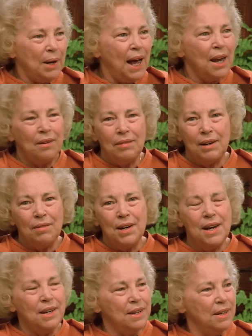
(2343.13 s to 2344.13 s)
proud of
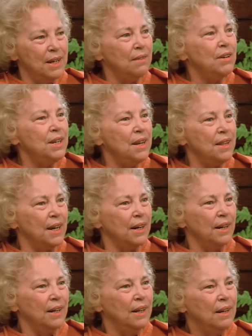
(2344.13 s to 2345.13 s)
every devotee
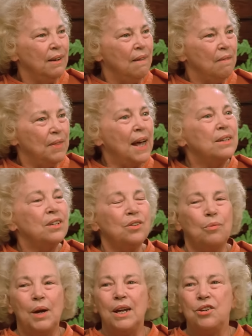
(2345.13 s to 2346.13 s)
there. That's
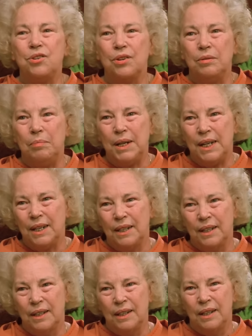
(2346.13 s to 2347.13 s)
the way it should be.
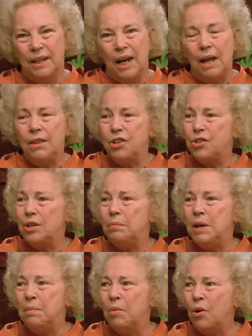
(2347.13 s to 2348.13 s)
And there
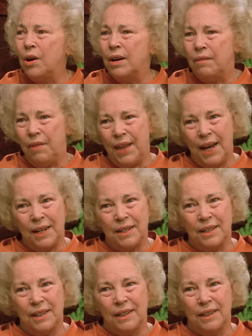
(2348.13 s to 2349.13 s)
should be more of
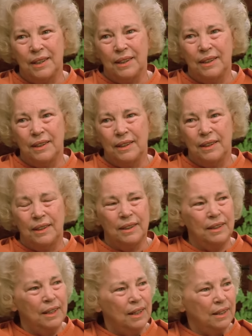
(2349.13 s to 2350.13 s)
that.
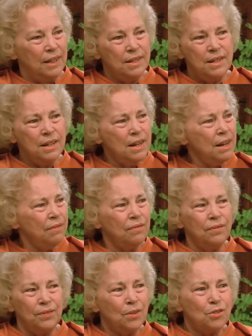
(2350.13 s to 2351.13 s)
It isn't
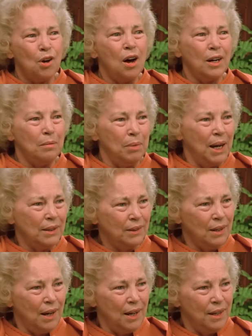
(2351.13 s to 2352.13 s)
enough to talk
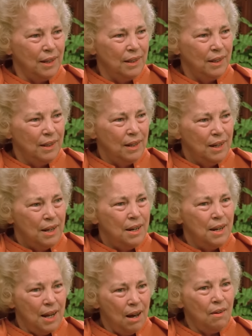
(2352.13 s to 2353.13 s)
about God.
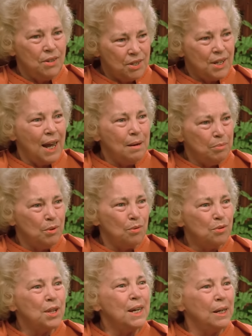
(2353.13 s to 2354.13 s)
Now it's time
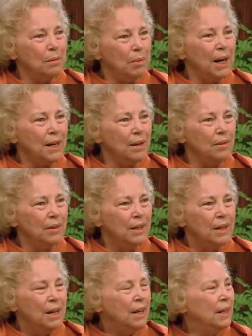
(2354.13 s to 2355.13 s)
to think about him.
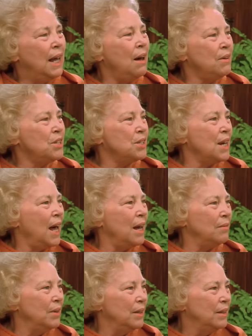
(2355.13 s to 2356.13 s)
Now it's
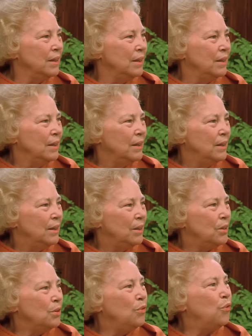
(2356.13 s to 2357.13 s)
time
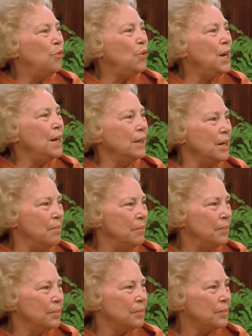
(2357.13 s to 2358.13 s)
to feel
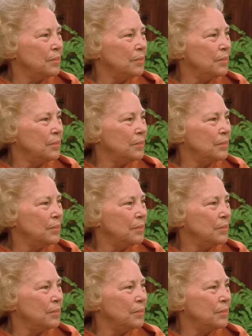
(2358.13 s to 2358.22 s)
him.